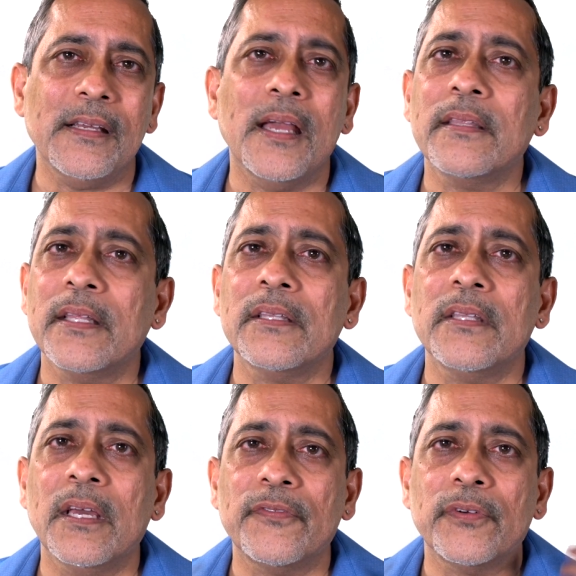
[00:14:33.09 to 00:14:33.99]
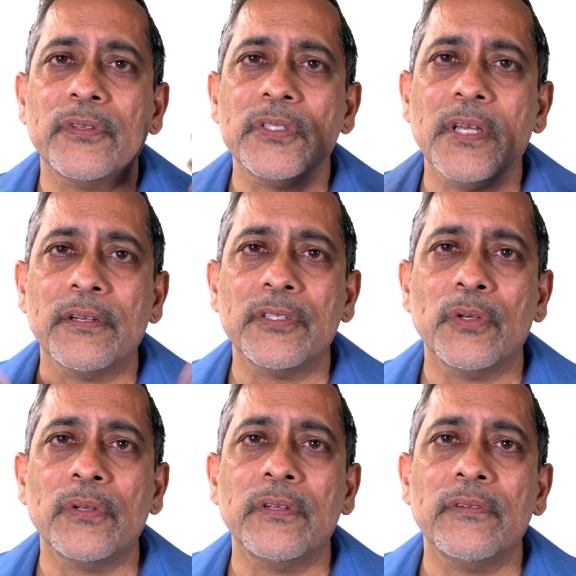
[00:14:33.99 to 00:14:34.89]
and then therefore the
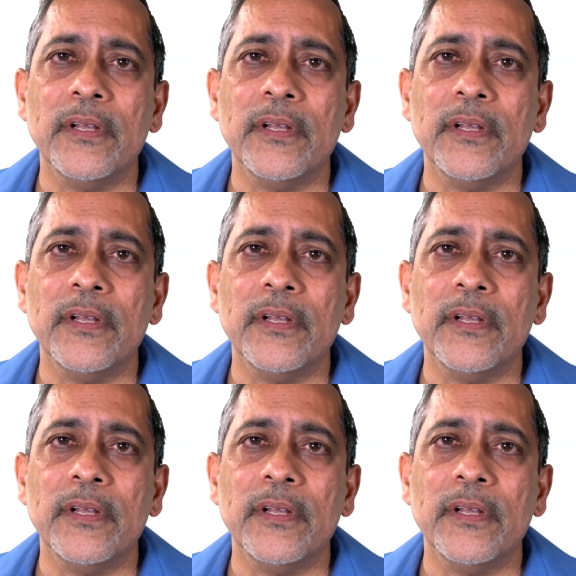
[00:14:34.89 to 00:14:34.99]
serotonin